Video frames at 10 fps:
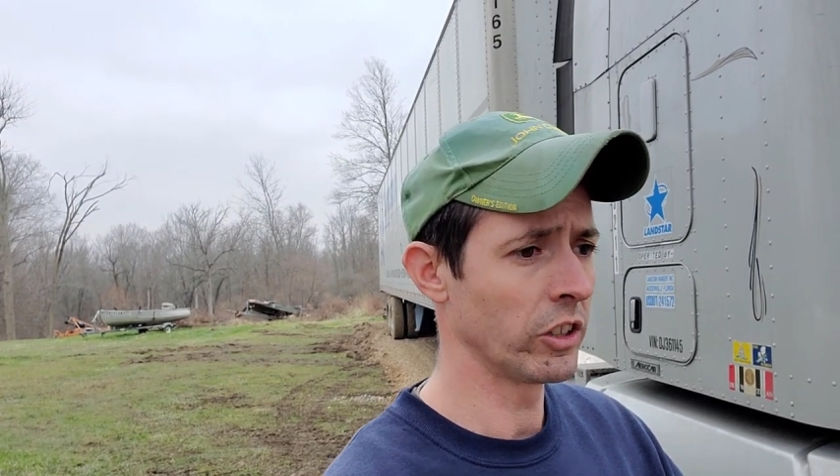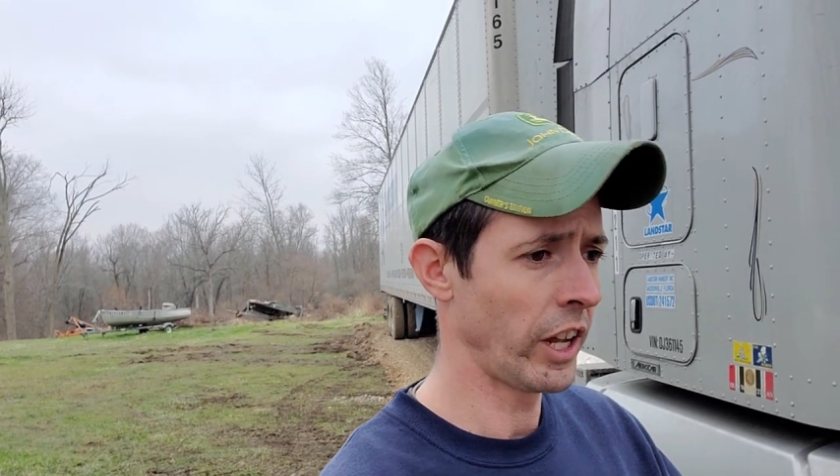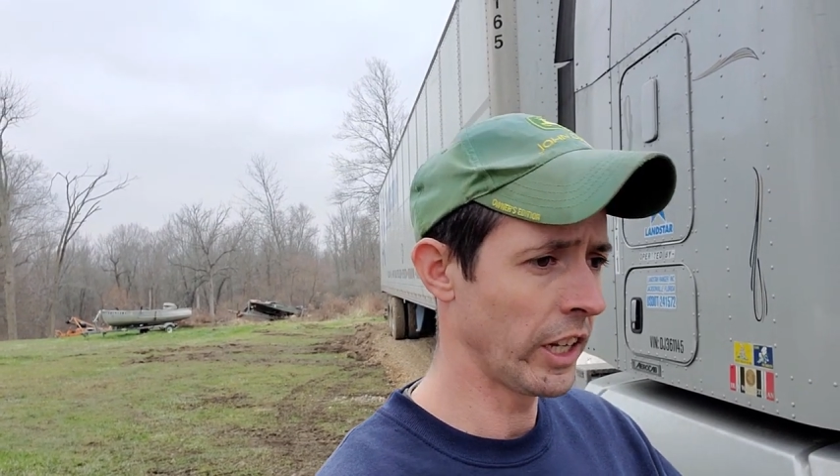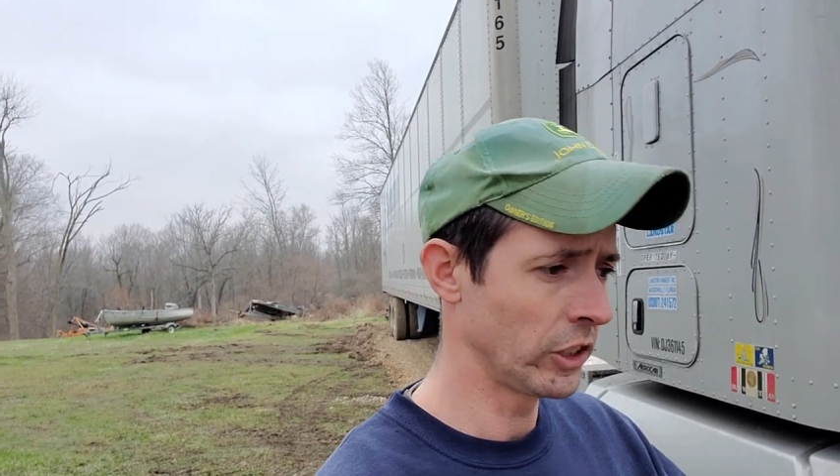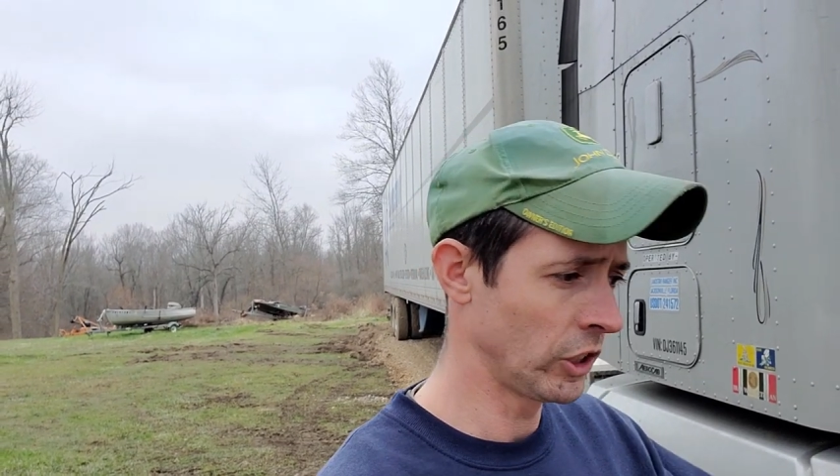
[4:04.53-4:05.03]

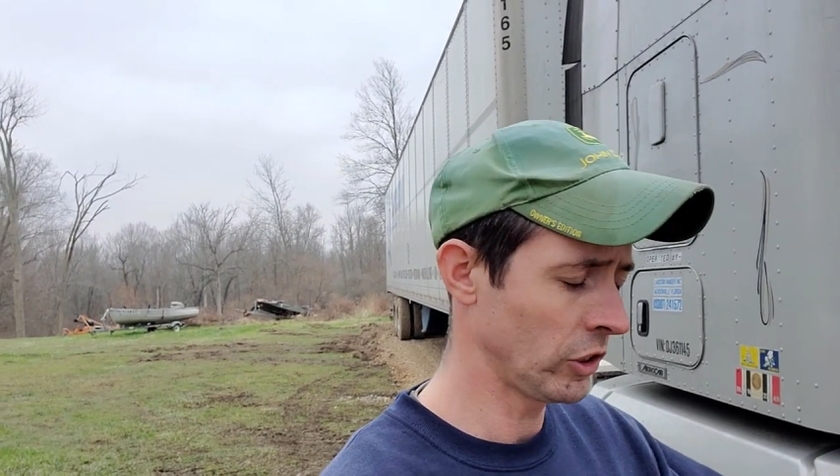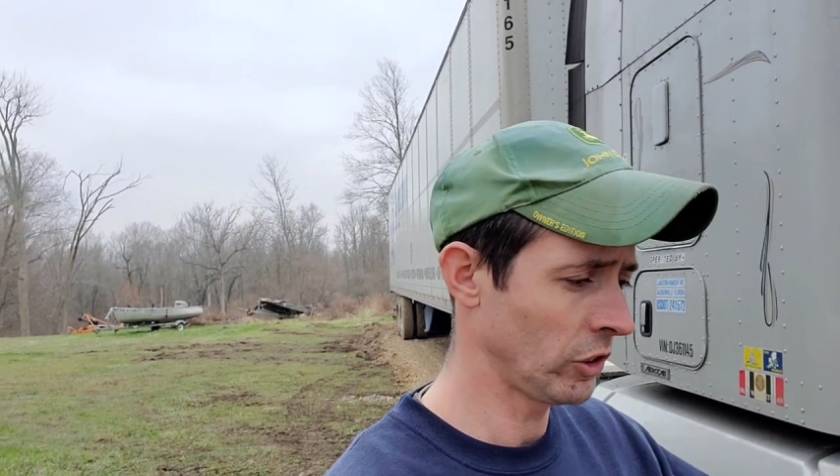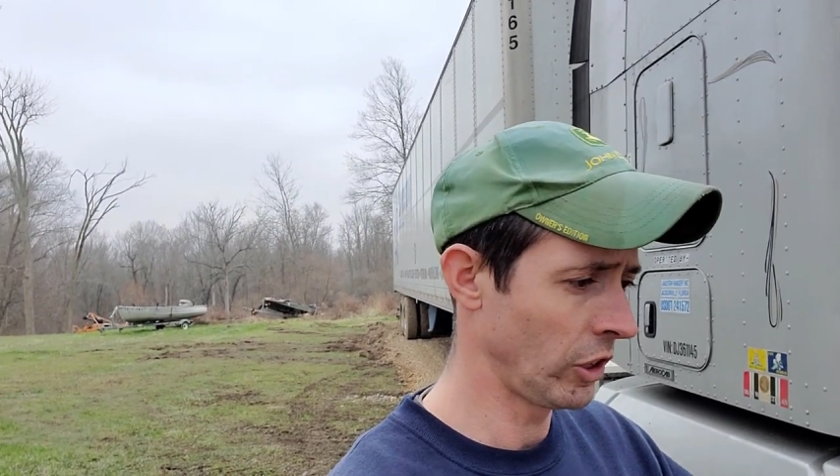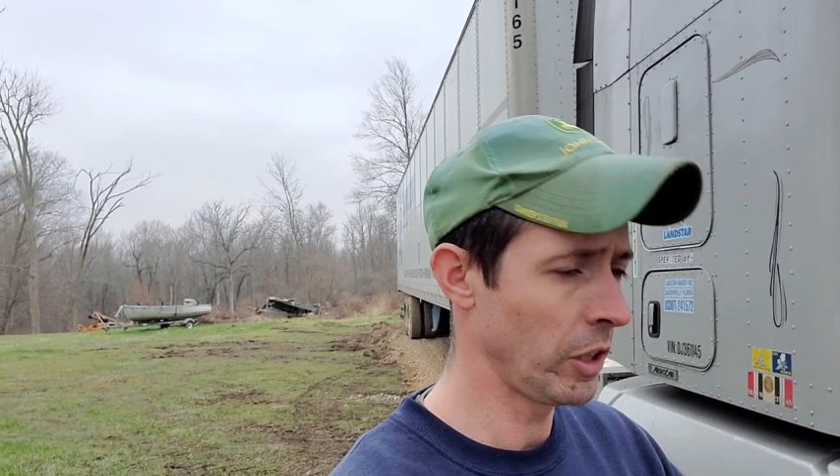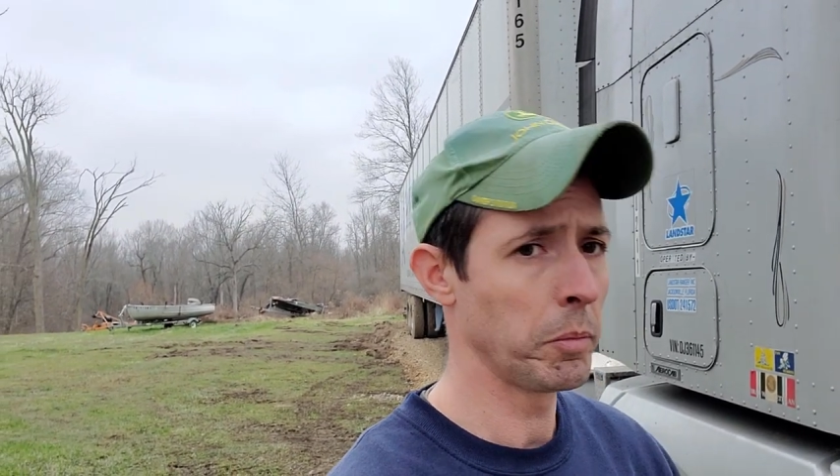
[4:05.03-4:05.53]
take just
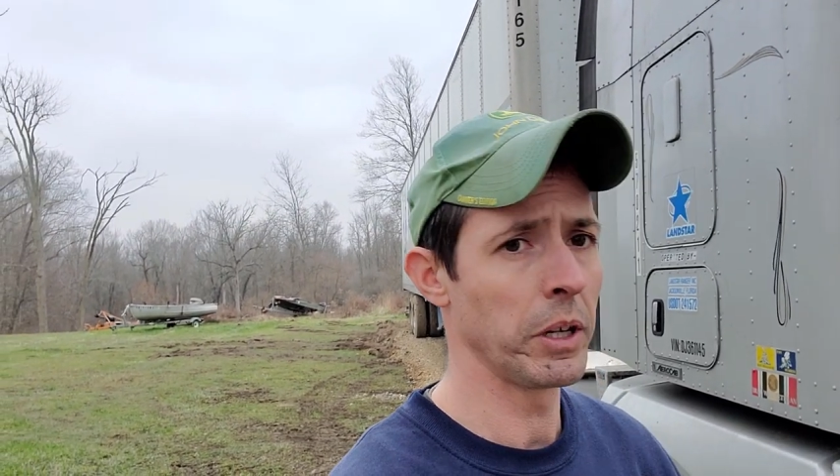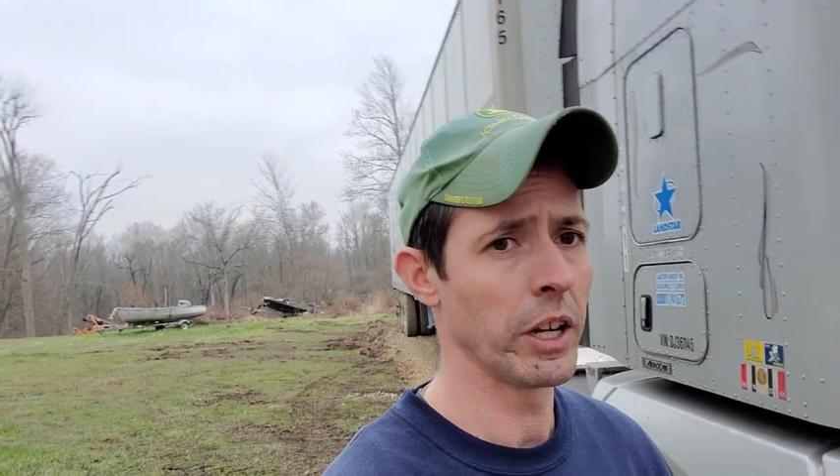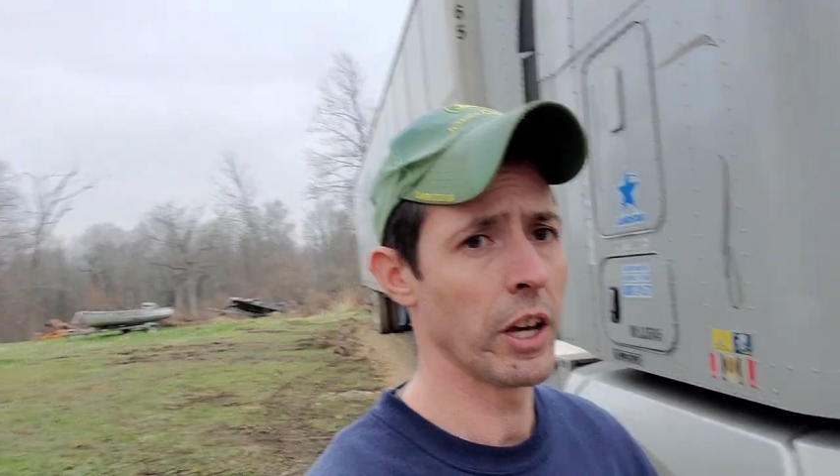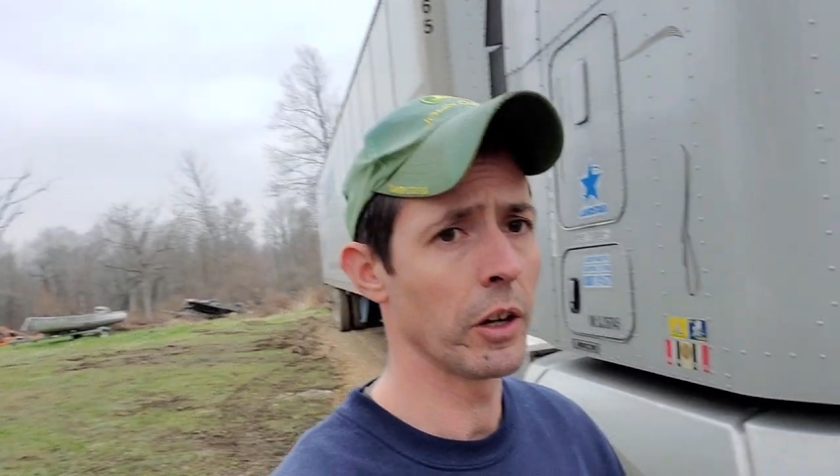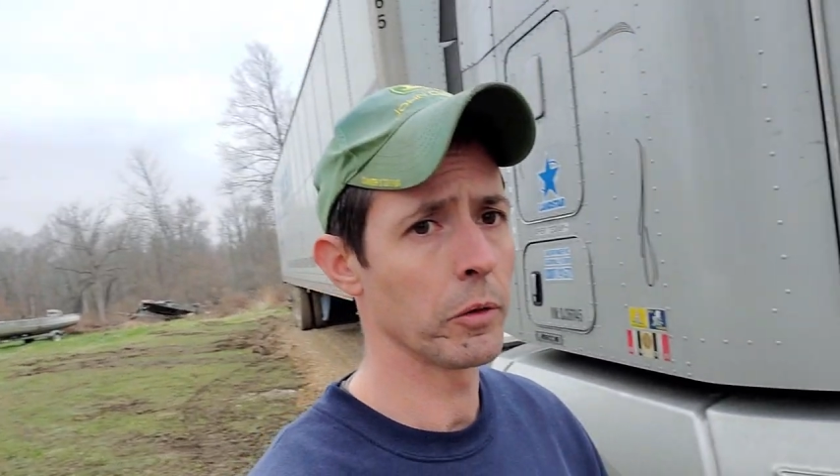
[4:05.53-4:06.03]
the D P
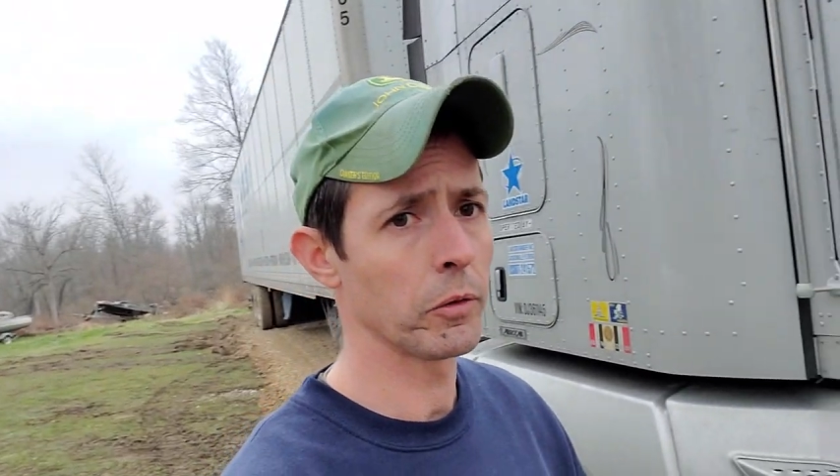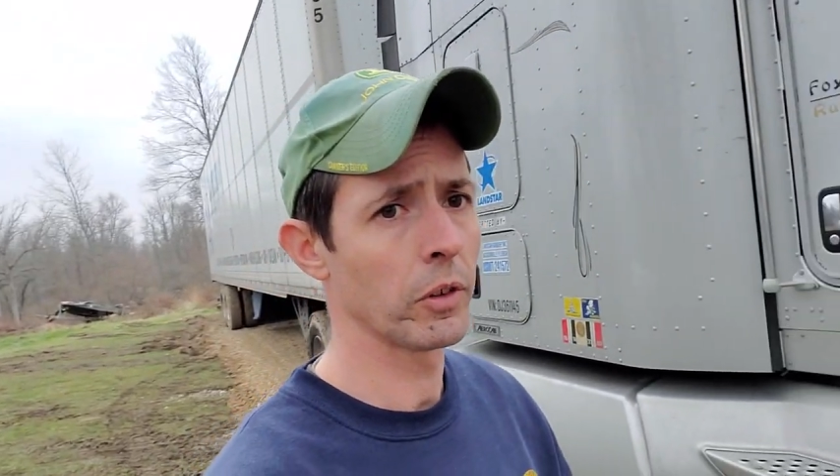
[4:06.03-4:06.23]
F